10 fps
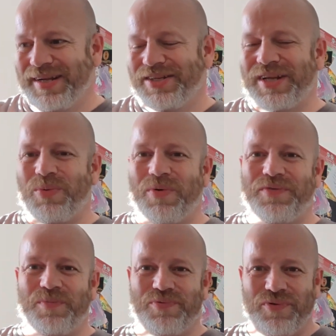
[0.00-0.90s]
So we're off
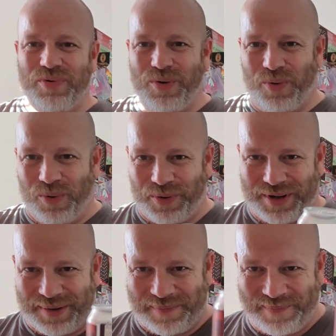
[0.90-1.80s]
to Brew
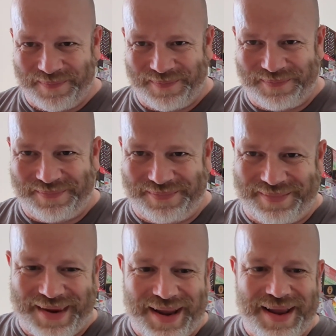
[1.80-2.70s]
York,
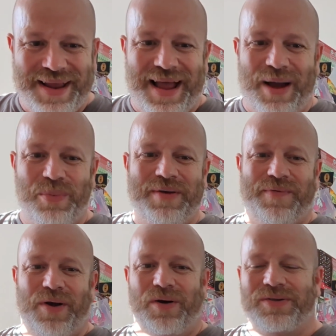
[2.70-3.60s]
and
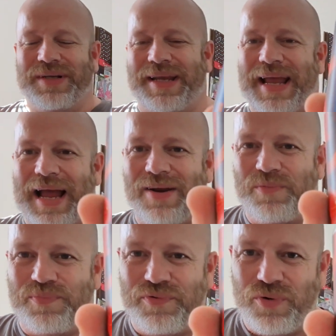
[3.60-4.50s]
we've got a can
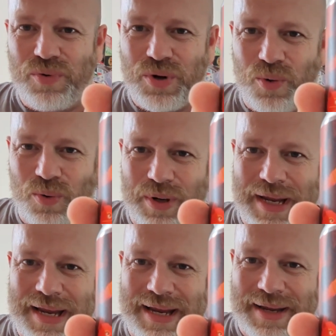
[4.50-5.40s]
of Brew
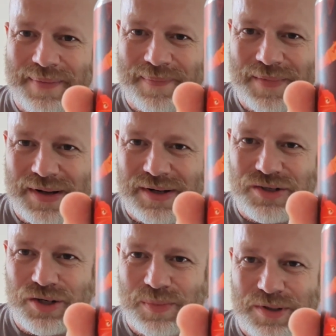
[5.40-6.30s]
Yorkie.
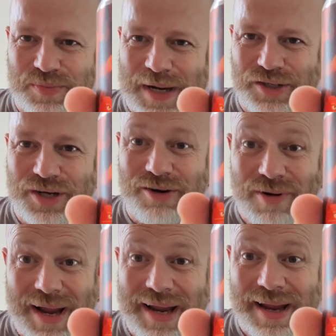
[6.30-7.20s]
Super smashing
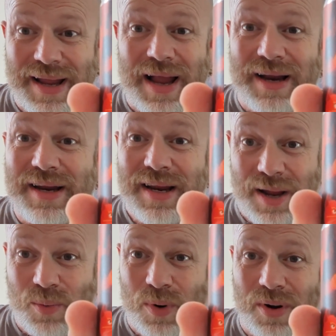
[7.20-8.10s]
great. And you
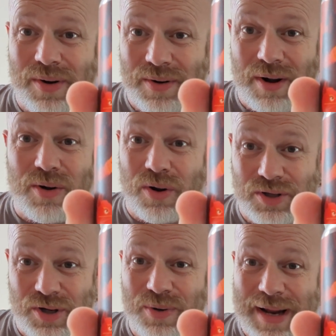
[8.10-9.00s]
know what I've
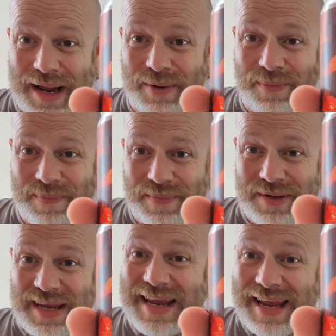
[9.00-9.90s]
got to do now?
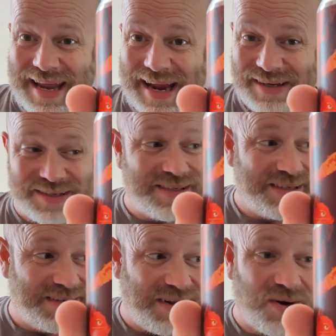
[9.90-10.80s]
You can guess.
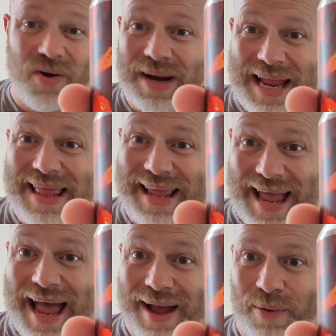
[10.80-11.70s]
I've got to let the
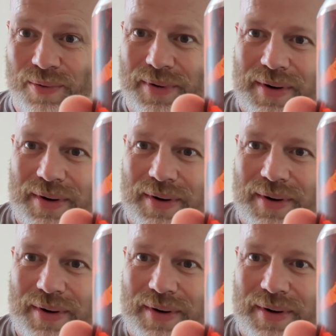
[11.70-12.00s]
cat out.